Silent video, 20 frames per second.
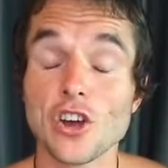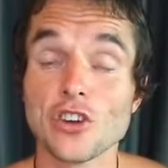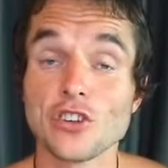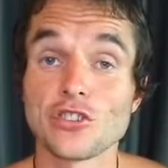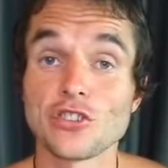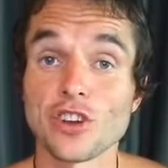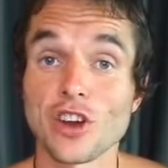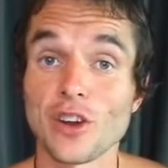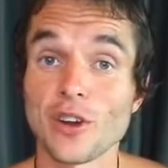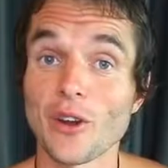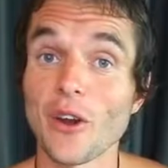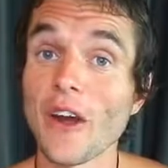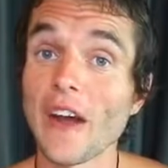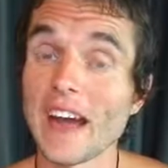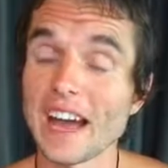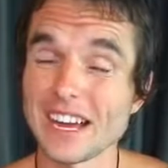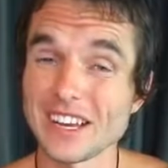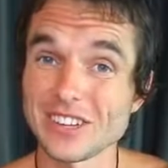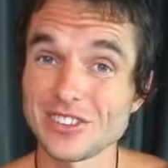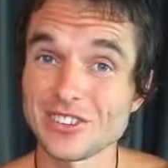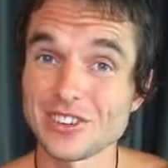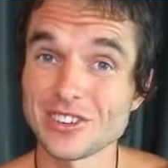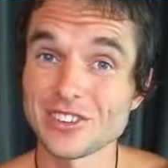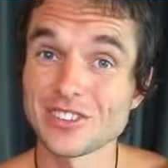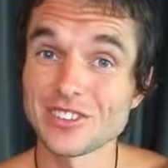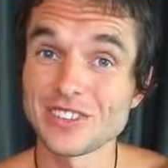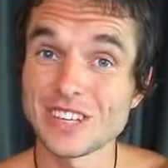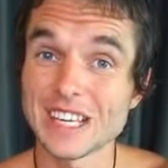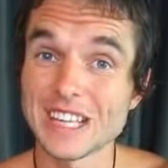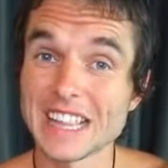So as you
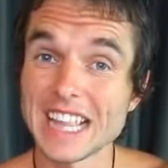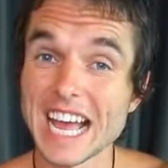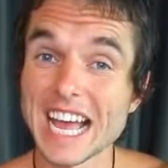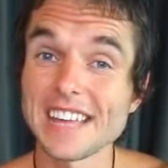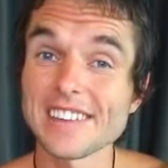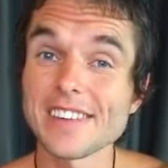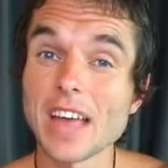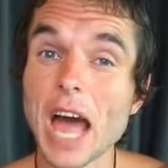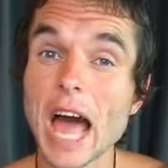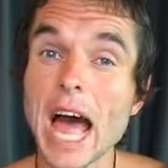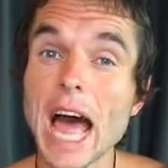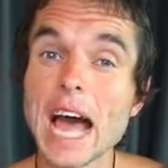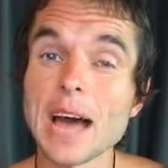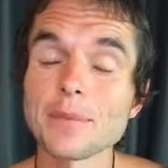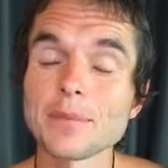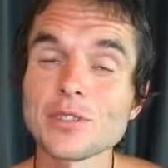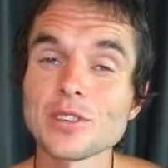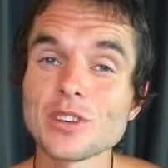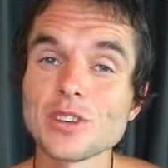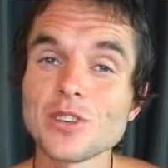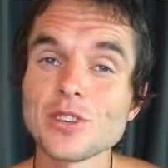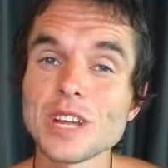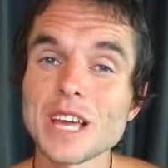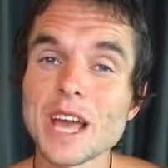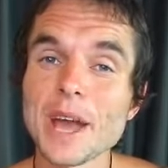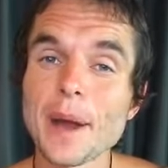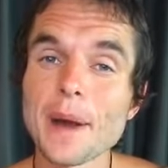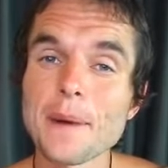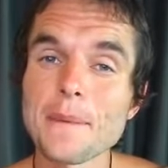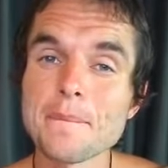can see, that is
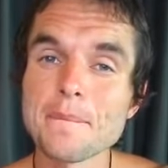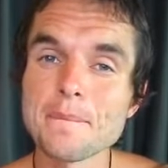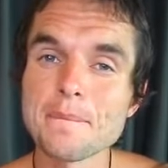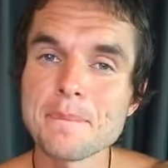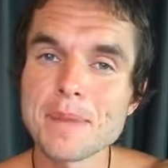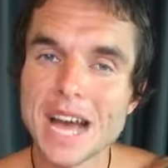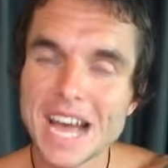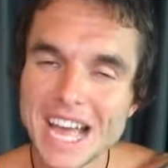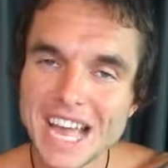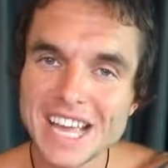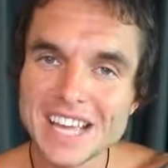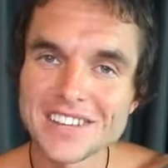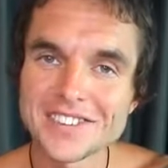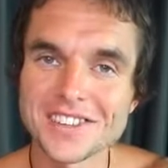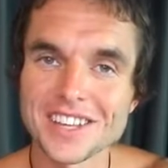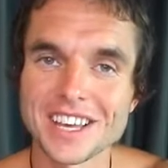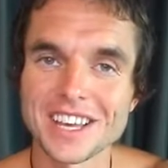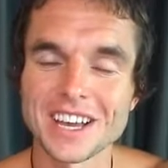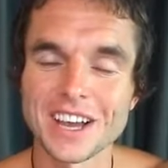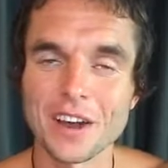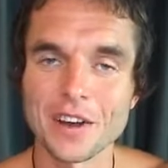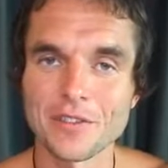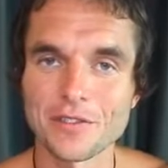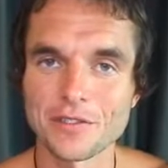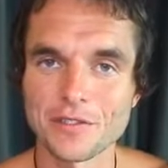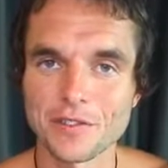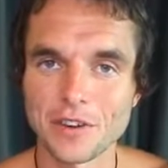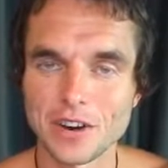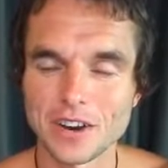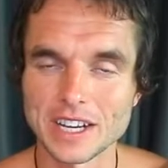absolutely amazing
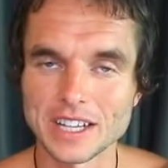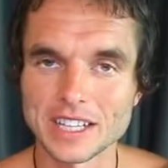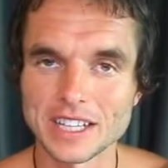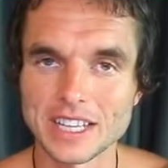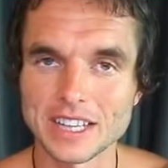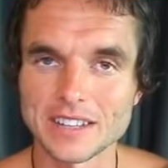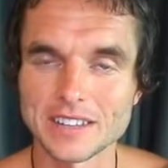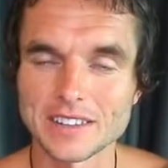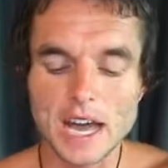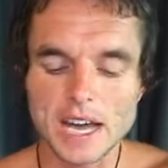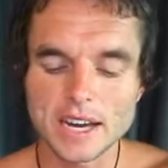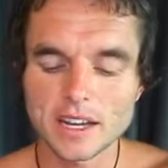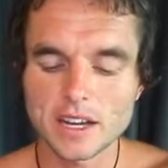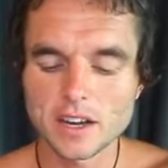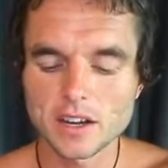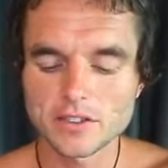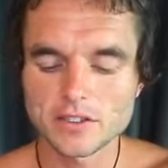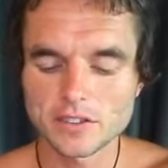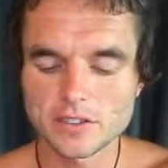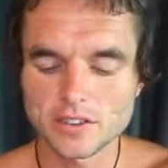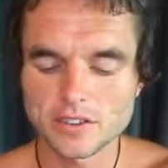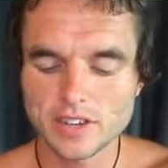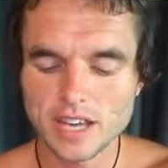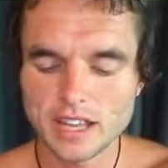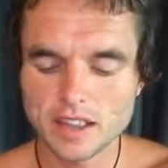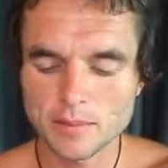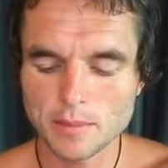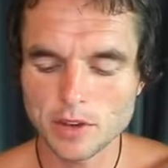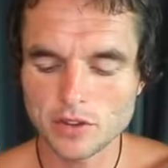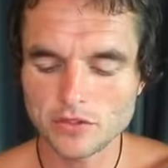findings. And it goes on to
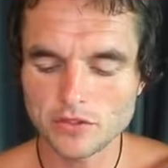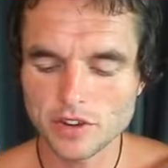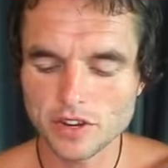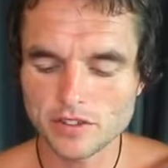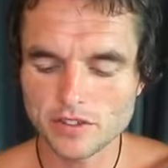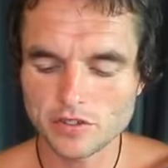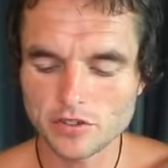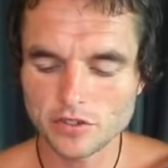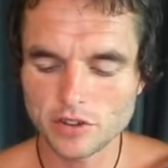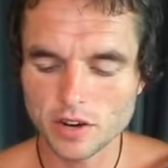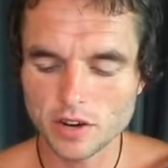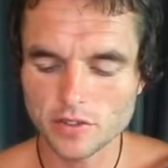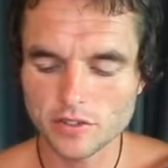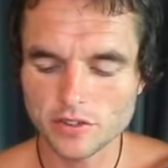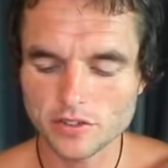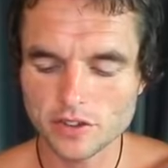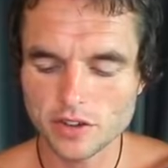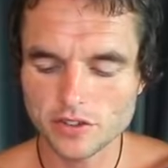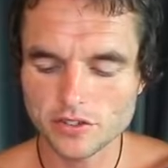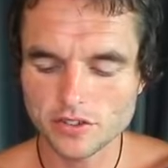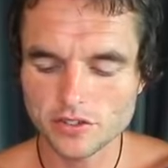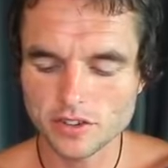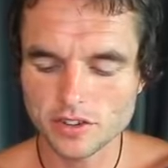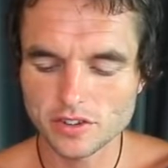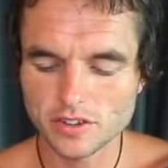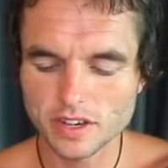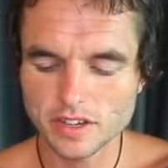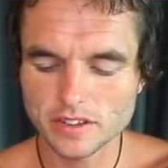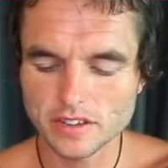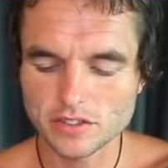say, in the most recent trial, researchers
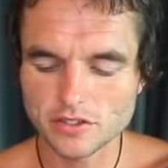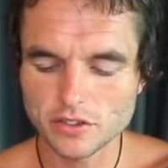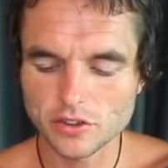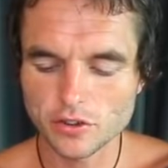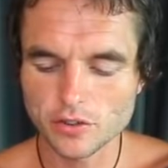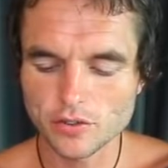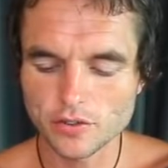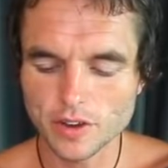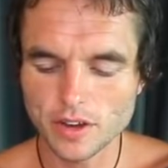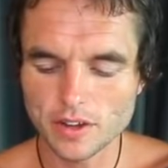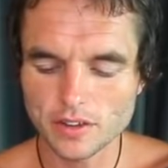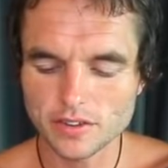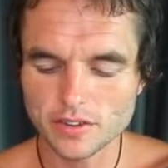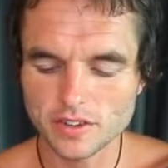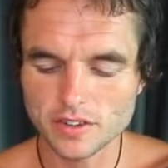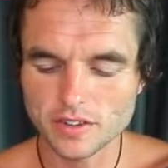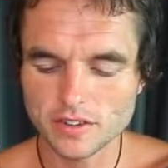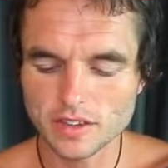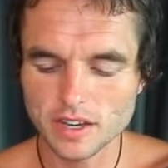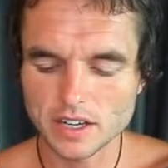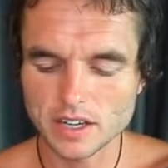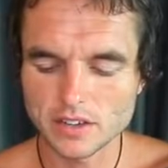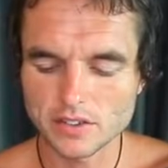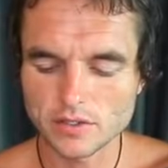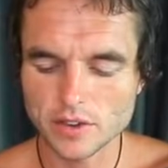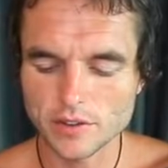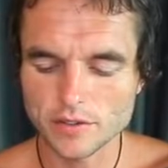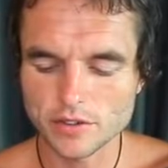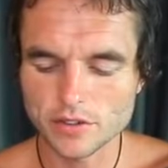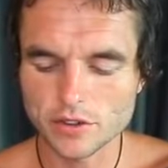conducted 2 fasting studies
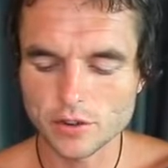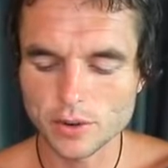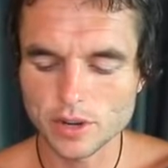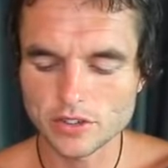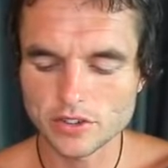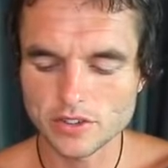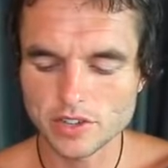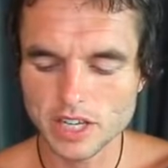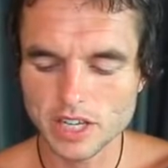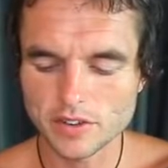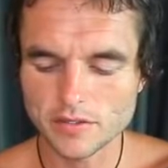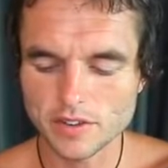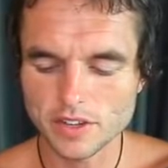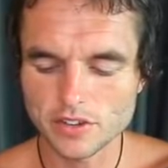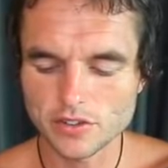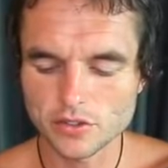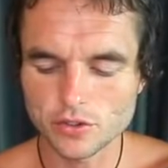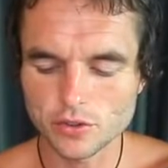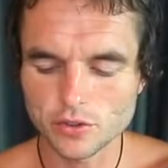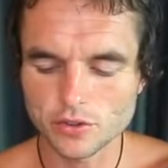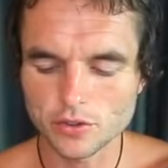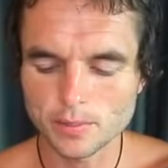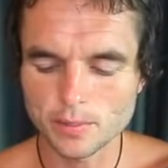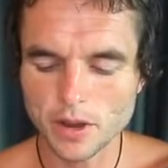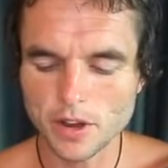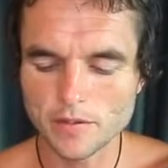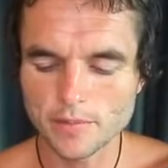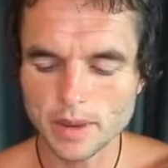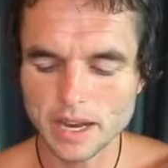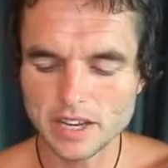of over 200 individuals,
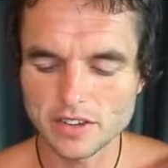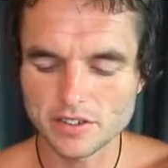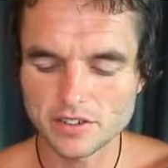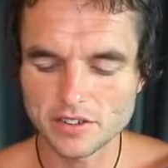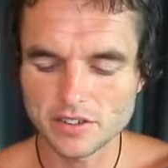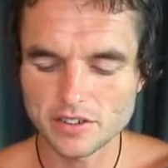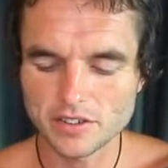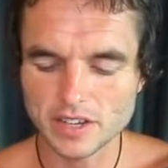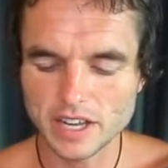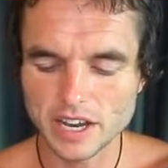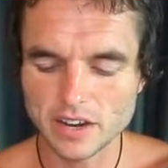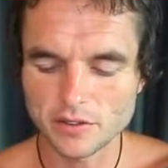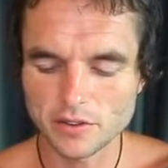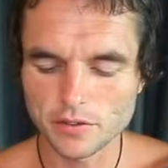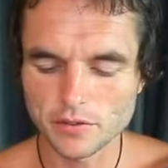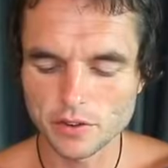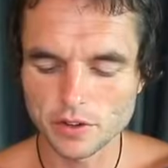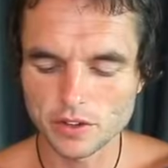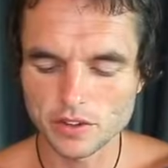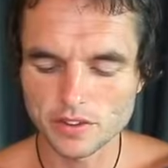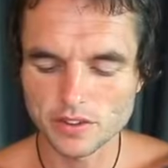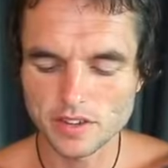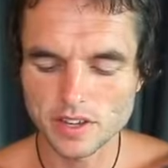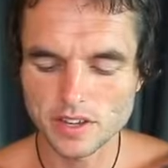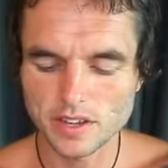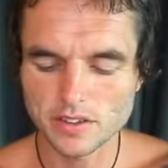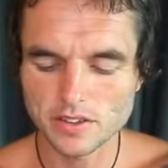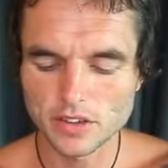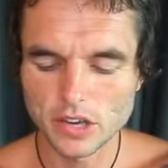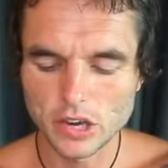both patients and healthy
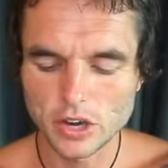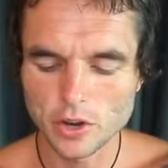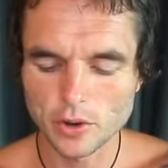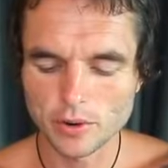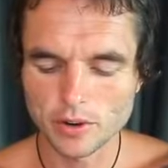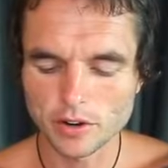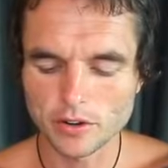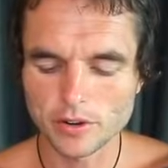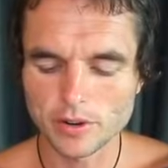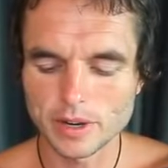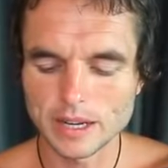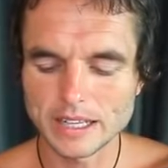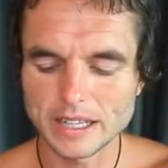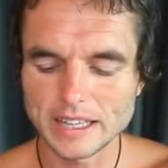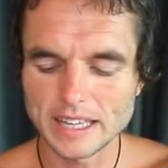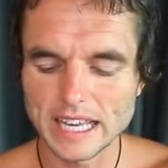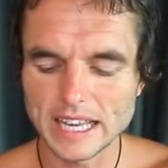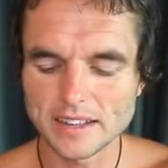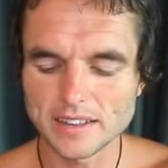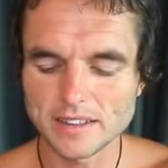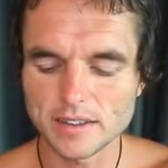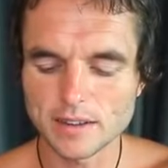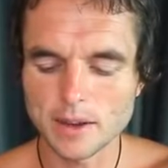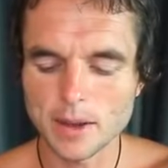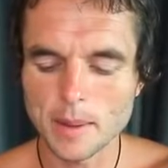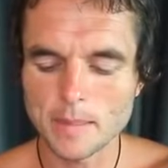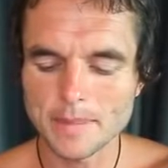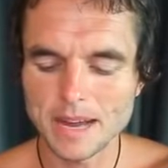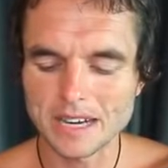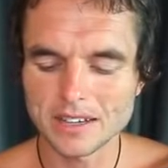volunteers, who were recruited at the
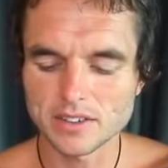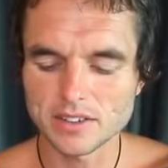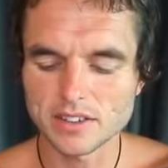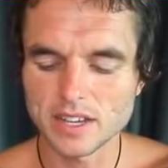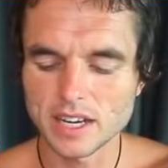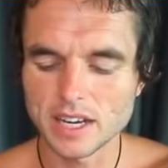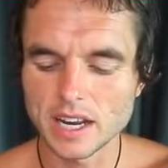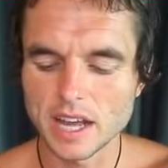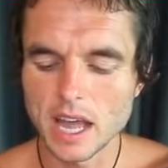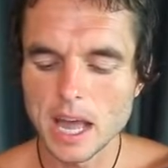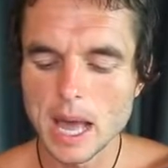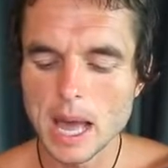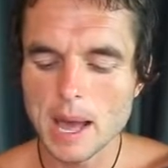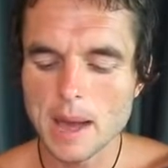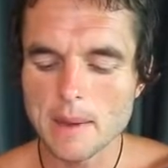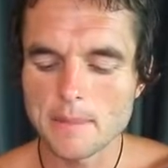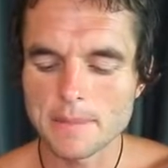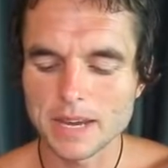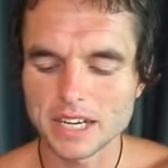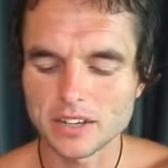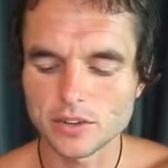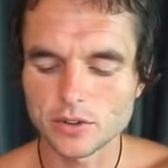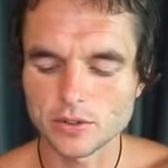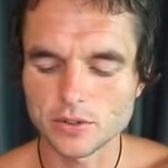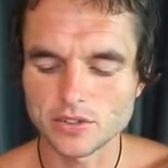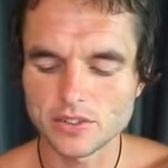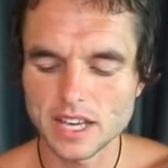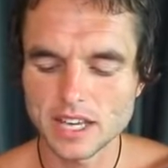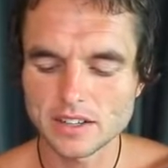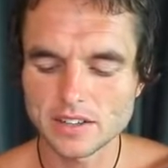Intermountain Medical
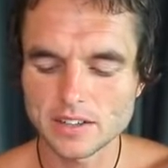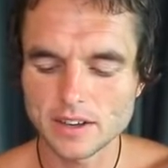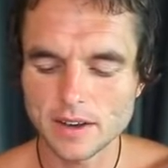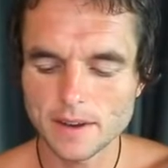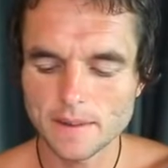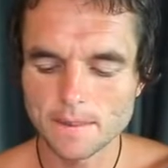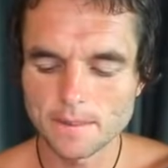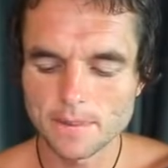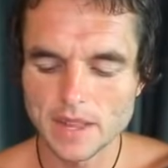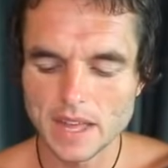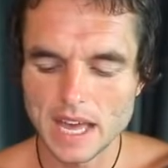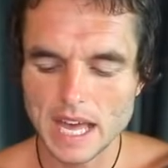Center.